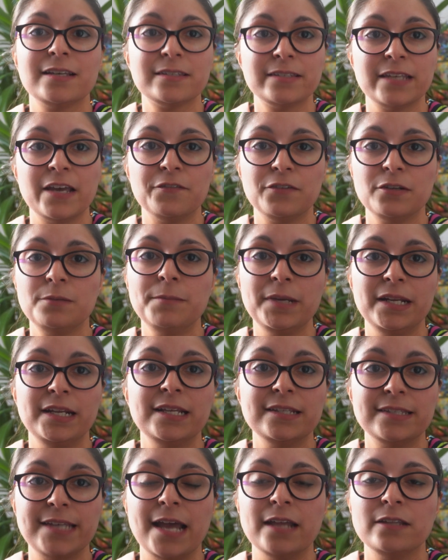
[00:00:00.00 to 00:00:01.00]

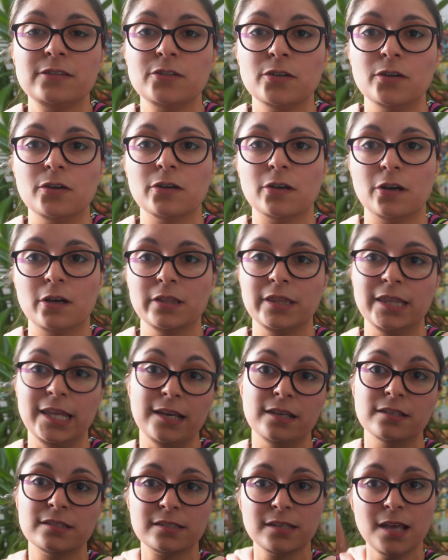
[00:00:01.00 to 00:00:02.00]
7-minute TED Talk on
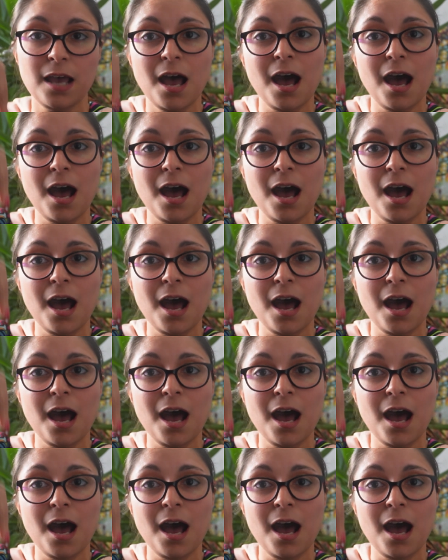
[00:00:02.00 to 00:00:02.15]
this.